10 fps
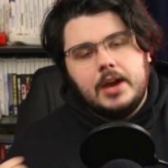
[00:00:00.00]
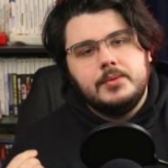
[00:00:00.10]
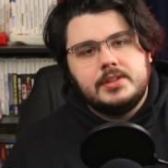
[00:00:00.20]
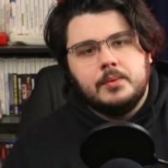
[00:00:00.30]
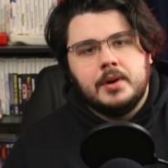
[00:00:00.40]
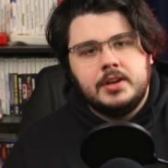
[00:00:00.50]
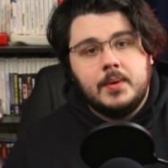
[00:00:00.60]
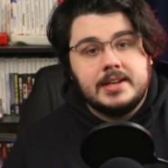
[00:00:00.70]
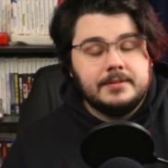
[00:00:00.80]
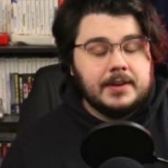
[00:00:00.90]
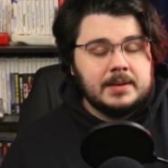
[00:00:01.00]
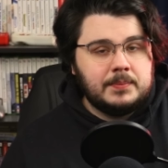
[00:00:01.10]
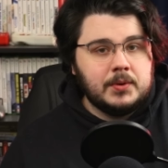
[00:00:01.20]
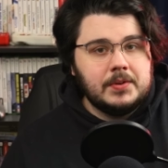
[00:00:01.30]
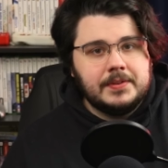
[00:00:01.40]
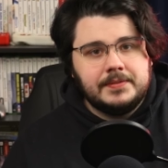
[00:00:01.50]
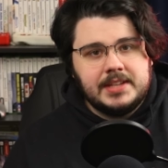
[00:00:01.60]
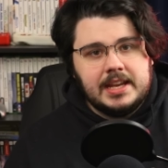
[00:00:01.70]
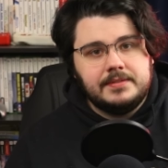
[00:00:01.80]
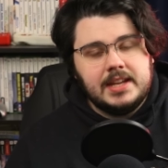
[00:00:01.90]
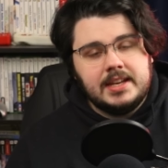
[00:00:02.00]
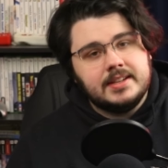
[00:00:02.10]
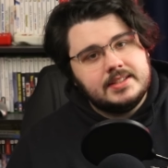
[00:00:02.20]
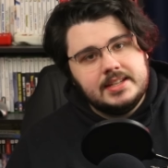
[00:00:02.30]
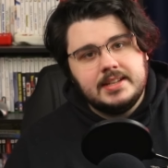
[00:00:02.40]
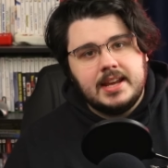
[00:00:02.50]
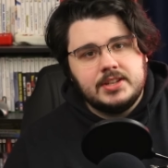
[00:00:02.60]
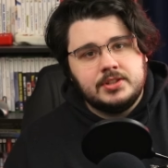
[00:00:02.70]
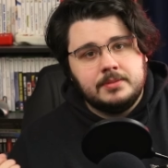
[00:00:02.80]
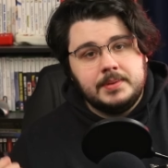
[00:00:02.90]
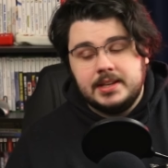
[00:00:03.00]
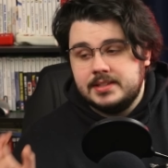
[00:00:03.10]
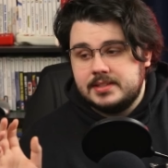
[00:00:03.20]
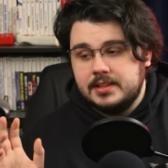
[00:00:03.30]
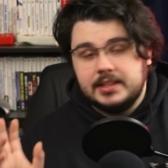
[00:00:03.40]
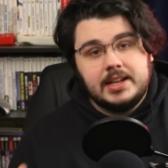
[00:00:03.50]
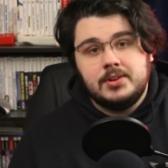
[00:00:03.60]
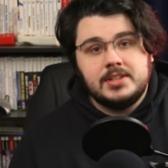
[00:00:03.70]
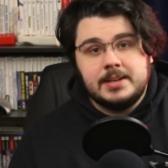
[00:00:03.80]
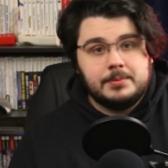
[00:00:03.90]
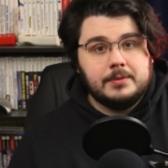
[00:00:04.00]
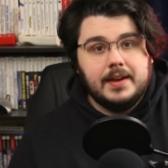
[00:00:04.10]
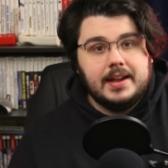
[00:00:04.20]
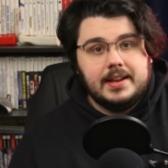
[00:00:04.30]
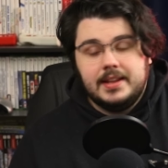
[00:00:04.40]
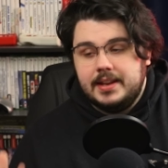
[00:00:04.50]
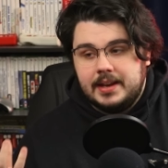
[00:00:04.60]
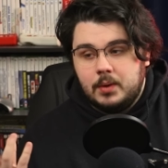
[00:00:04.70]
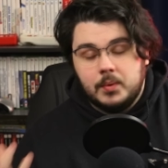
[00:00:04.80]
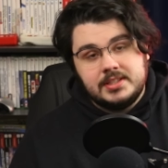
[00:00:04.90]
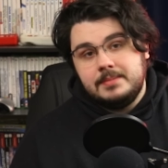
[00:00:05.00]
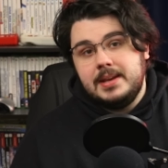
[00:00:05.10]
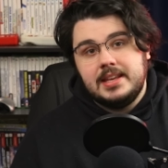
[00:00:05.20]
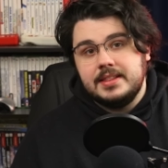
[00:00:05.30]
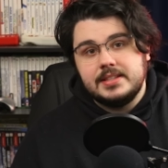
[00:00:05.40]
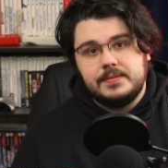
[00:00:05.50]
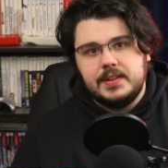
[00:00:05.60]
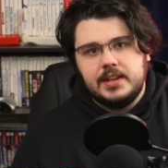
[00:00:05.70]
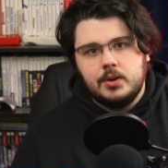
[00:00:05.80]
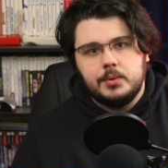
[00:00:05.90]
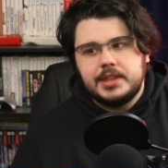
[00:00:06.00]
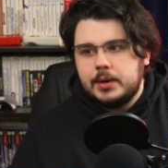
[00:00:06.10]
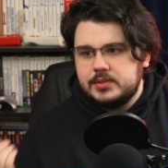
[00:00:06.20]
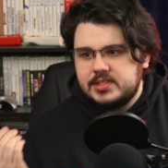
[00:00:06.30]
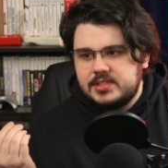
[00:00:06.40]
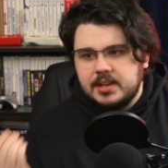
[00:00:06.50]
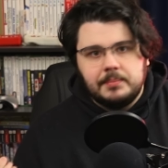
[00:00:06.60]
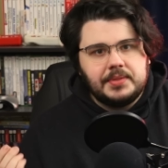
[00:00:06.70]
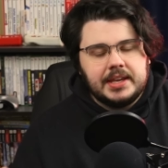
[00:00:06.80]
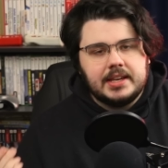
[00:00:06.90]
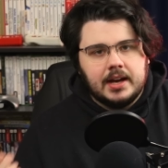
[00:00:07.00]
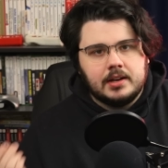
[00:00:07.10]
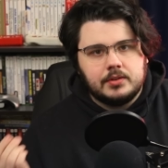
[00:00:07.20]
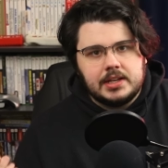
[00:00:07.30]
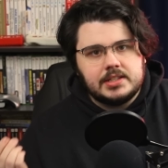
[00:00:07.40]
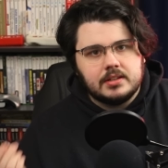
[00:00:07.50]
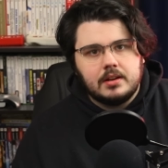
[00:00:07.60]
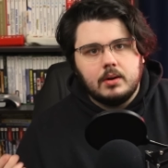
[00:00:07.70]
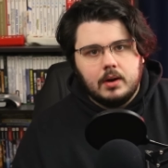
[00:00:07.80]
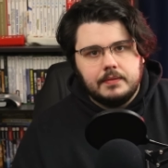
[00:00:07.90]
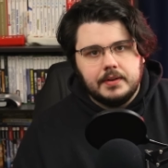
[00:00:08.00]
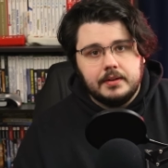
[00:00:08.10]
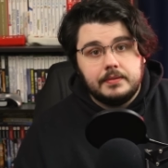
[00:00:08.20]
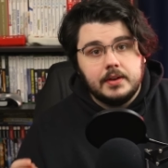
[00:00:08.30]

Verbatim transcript: I was the one who had to find proof of Dave dating a teenager because the letter didn't provide it, and I wasn't making this video without something concrete to go off of.